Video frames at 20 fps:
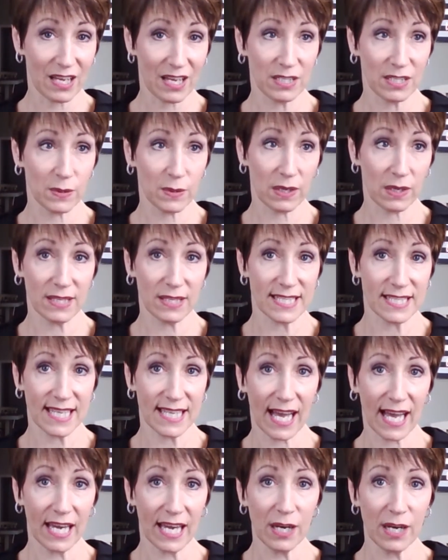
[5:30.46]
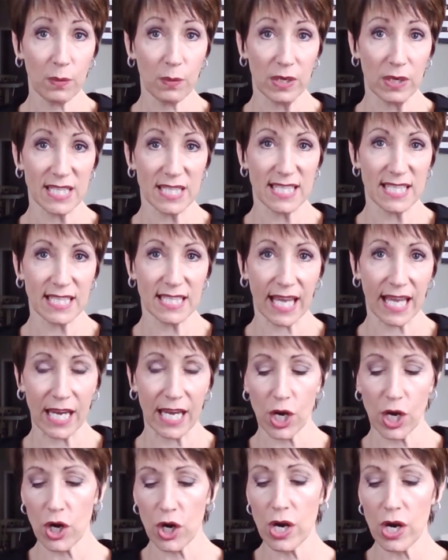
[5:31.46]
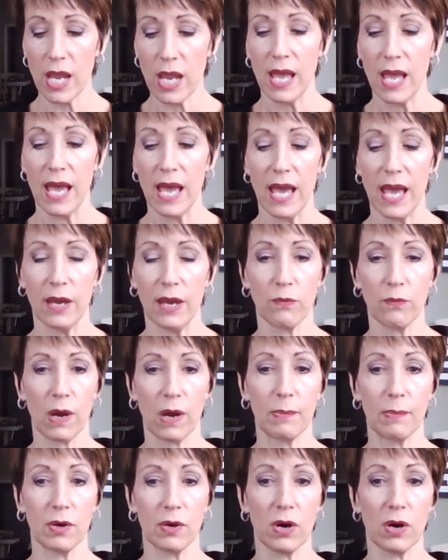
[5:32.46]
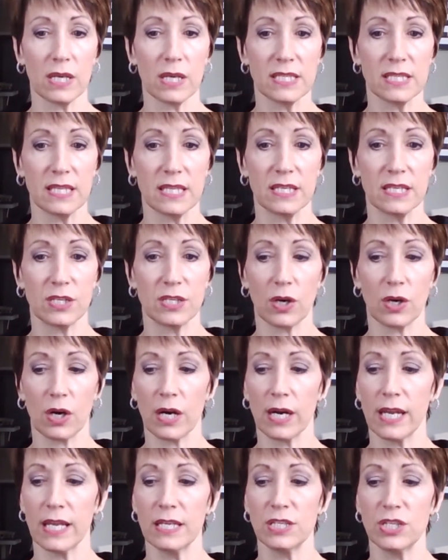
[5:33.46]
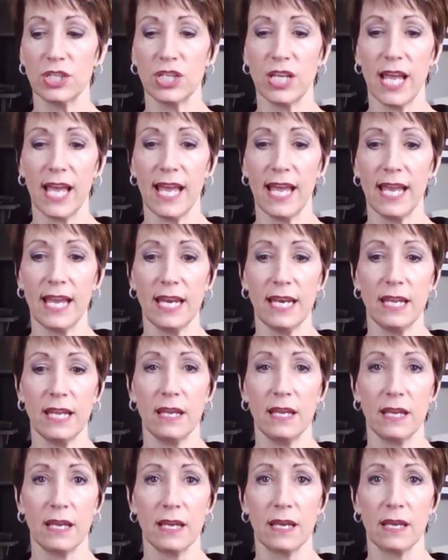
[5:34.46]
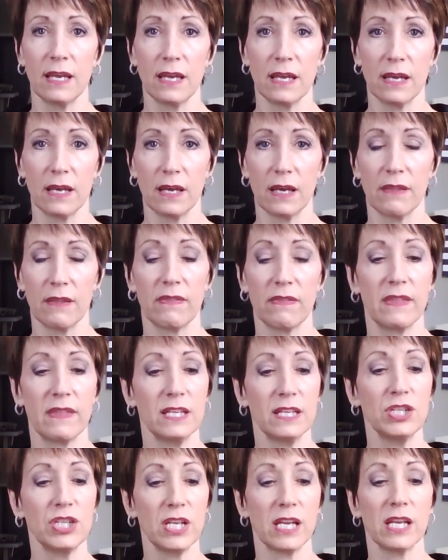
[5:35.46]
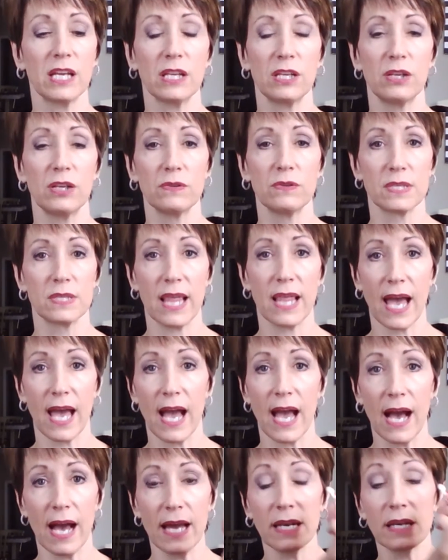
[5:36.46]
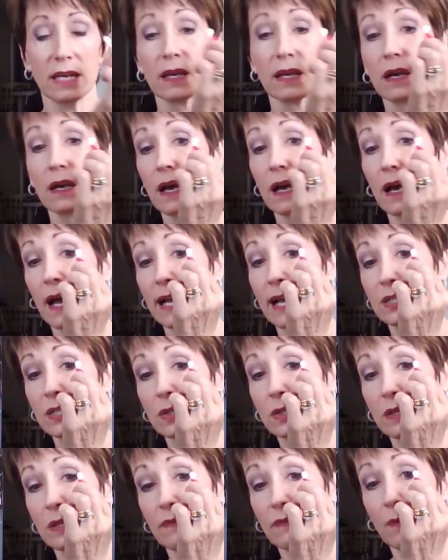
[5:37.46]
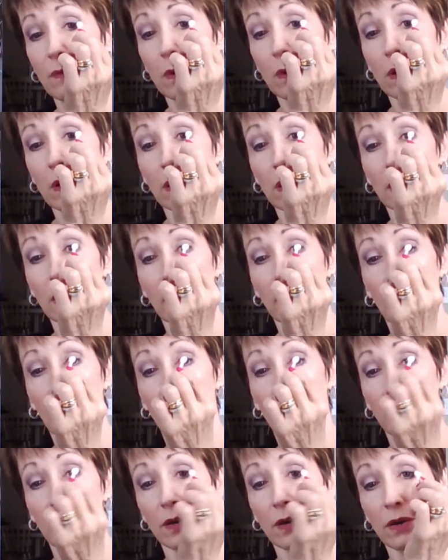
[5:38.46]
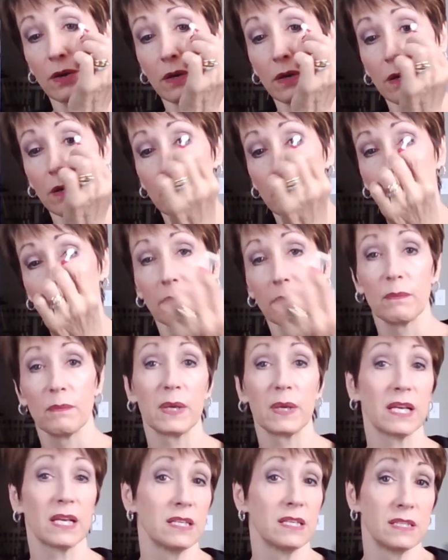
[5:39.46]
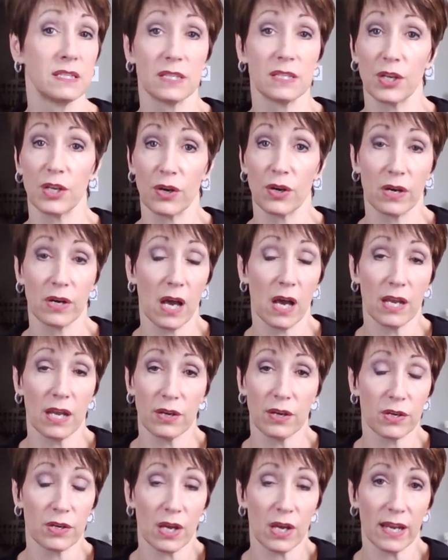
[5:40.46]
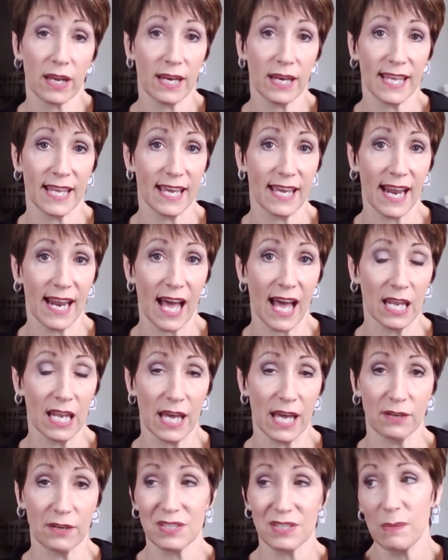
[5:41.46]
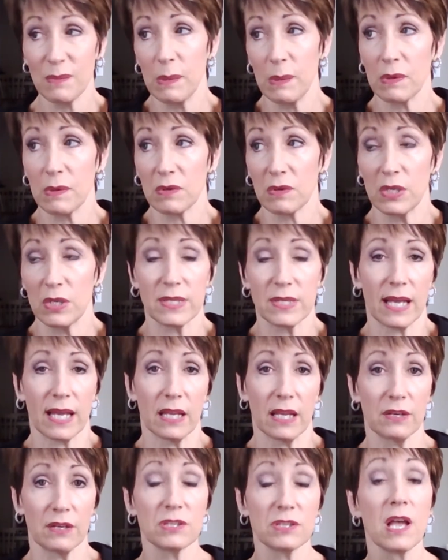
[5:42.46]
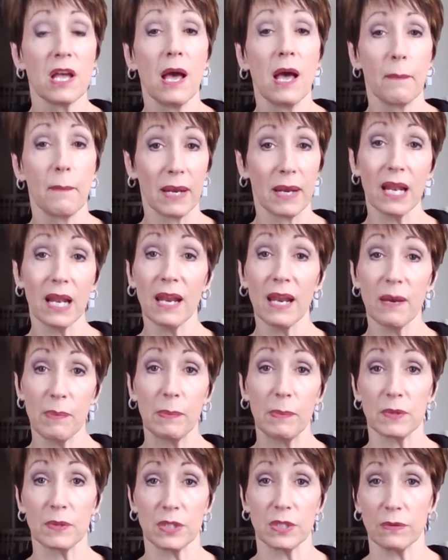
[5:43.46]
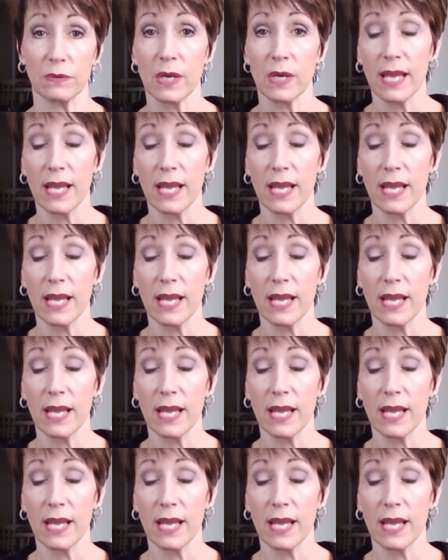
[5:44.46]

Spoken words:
do it on the side here where it's skinnier and rub across the darkest shade. Then she can use that actually for liner, because you're not going to get eyeliner. Some people don't use eyeliners, but a lot of people do.